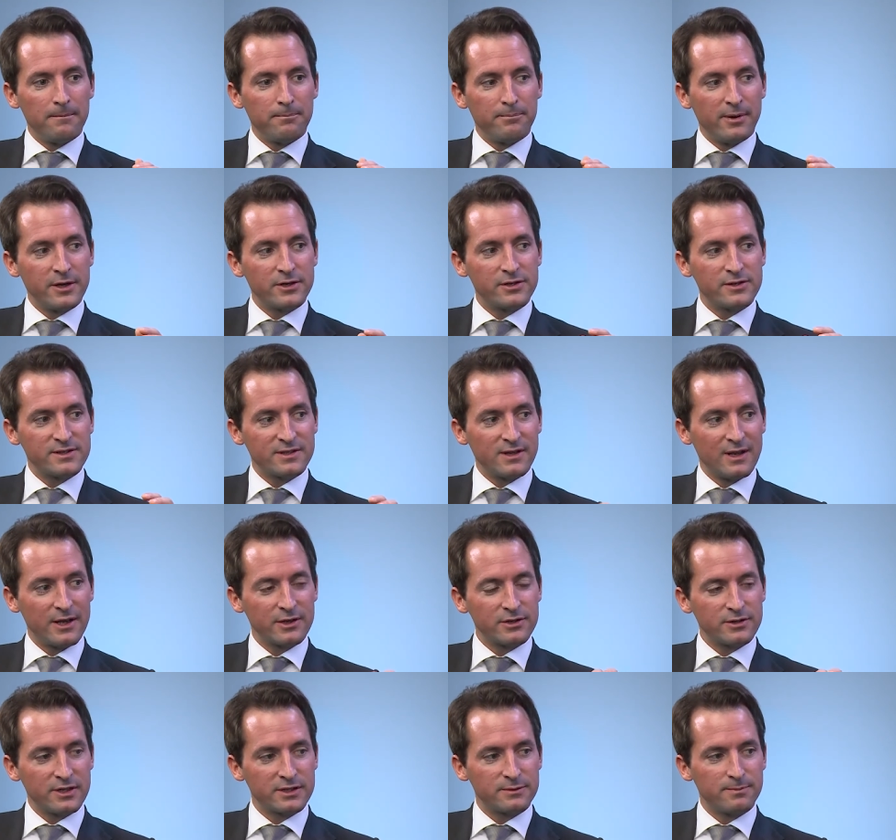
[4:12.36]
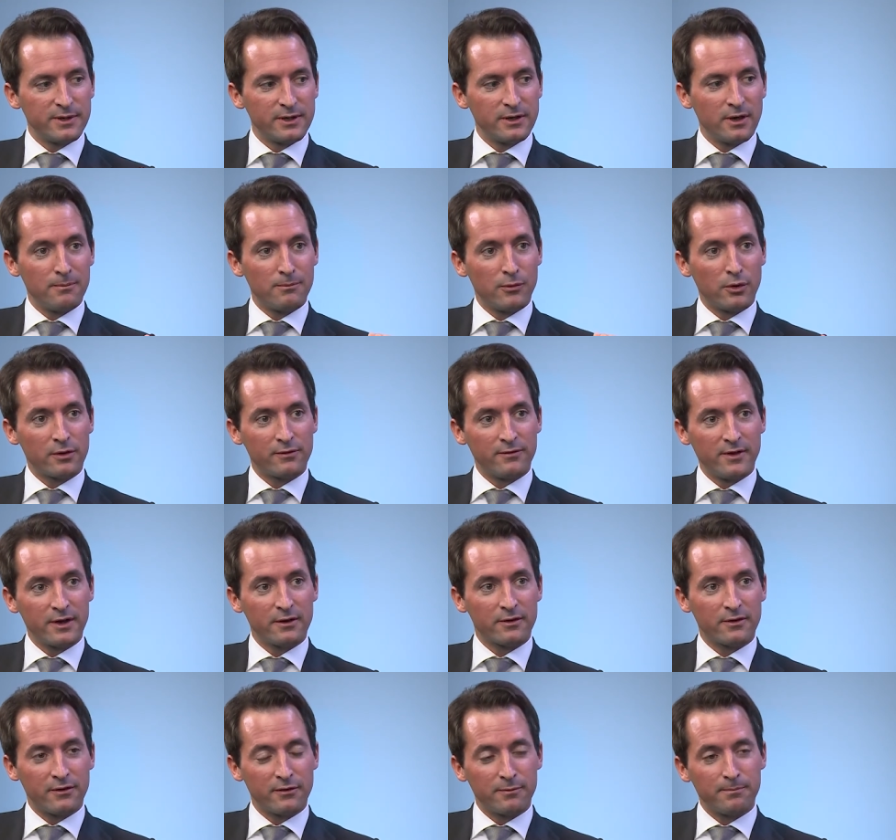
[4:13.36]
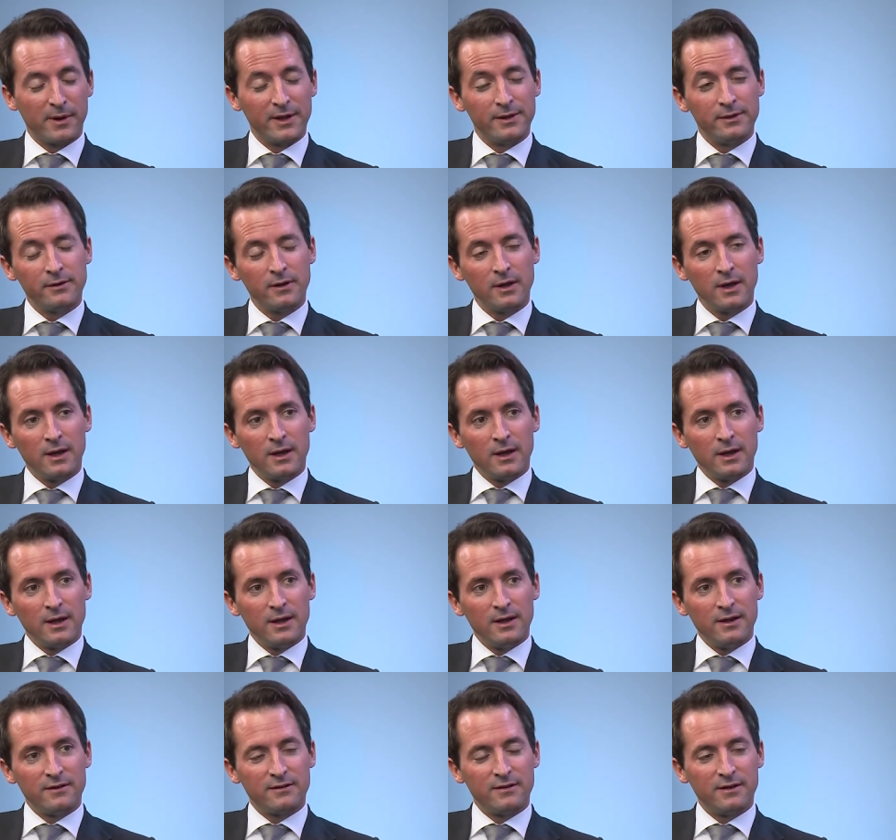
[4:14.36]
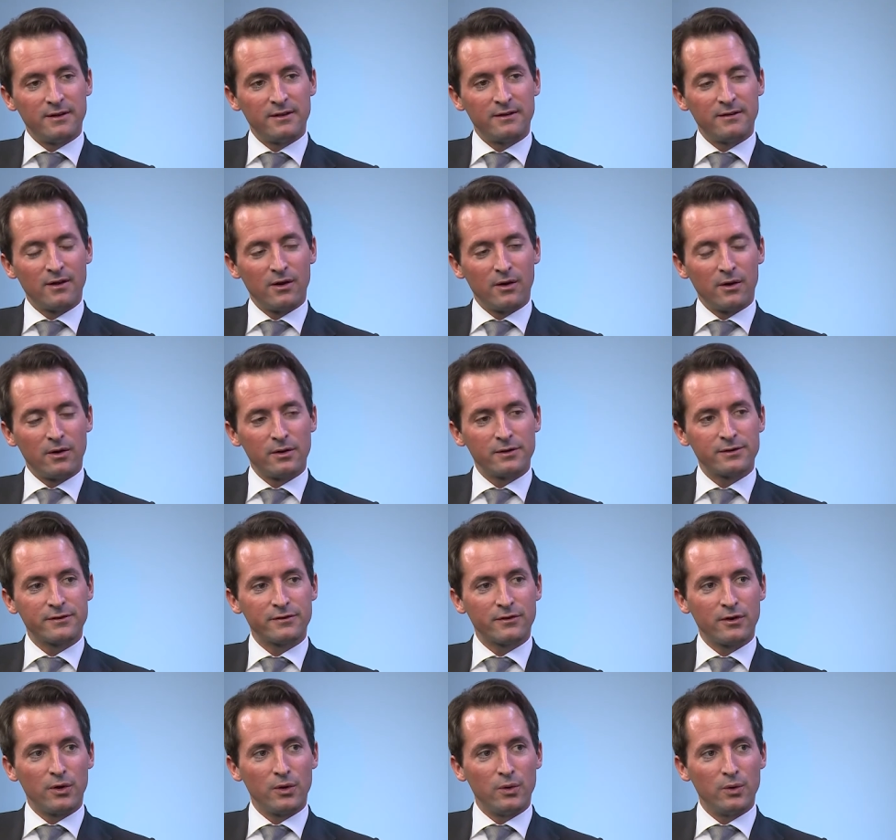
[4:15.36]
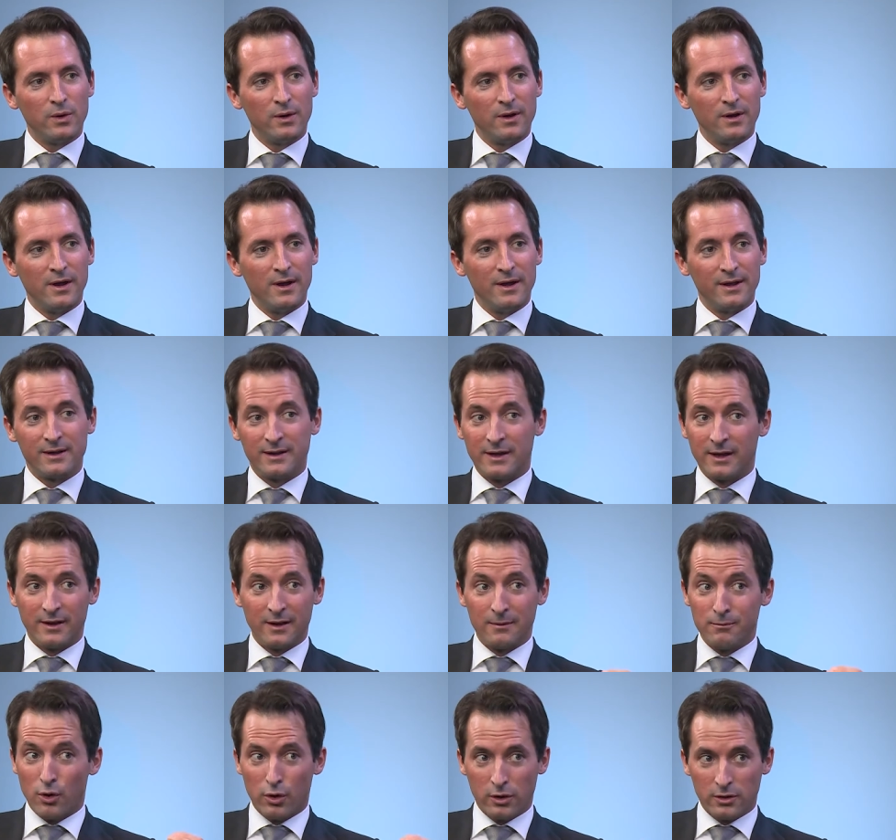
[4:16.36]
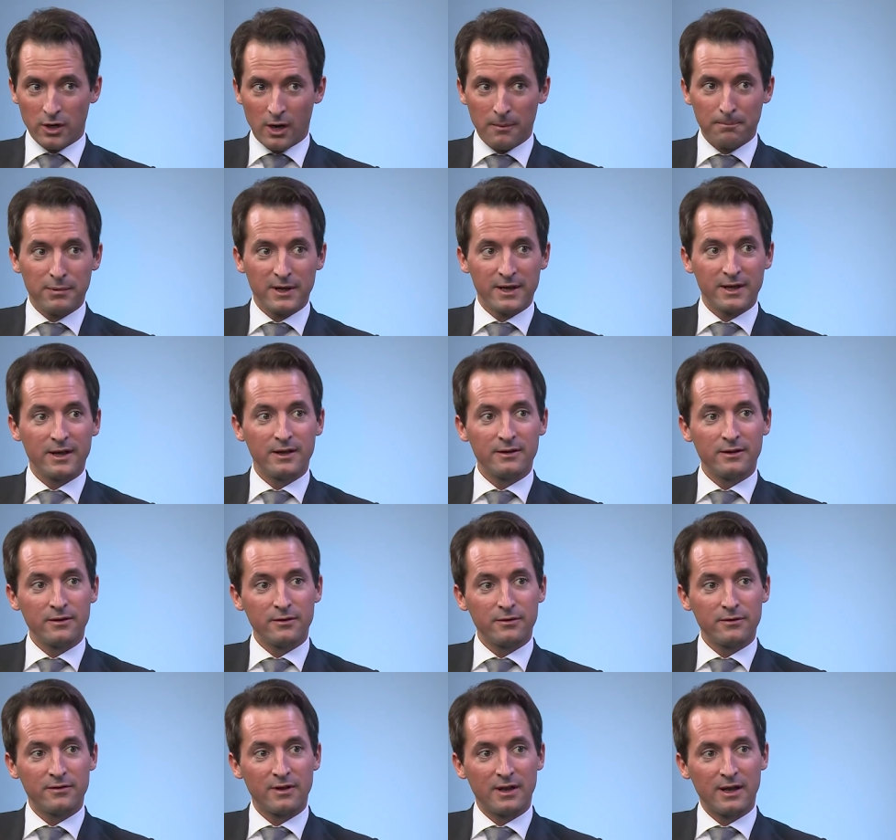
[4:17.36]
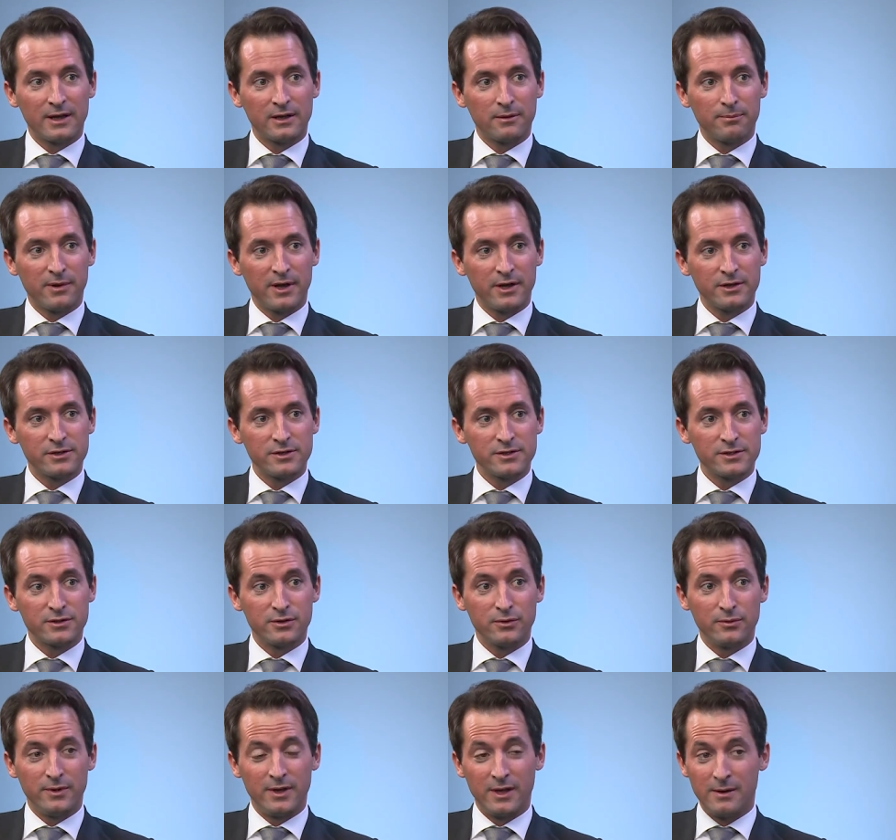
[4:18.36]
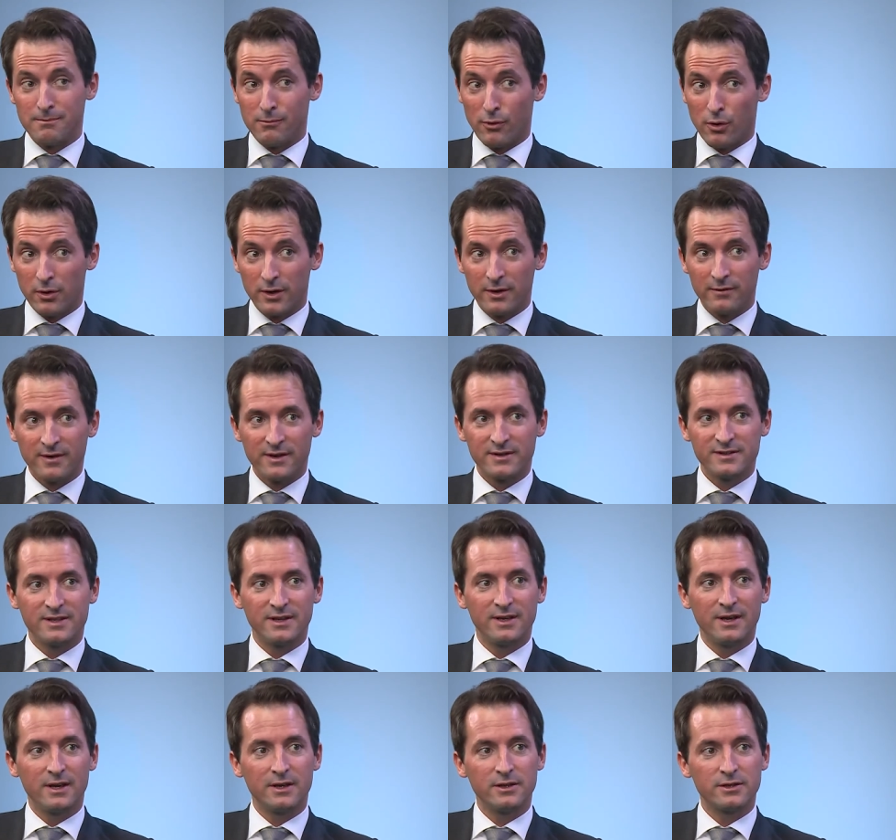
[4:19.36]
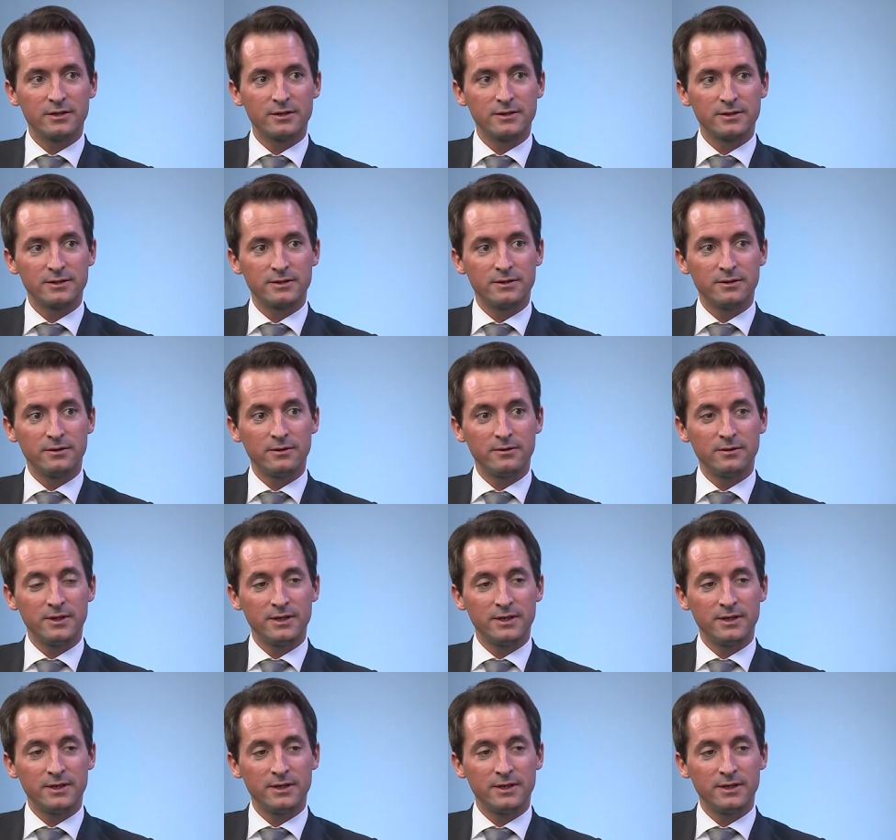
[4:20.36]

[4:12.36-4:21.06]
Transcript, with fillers: Patient selection has become more vigorous, but is it also getting more complicated to select patients? Do we need more investigations to do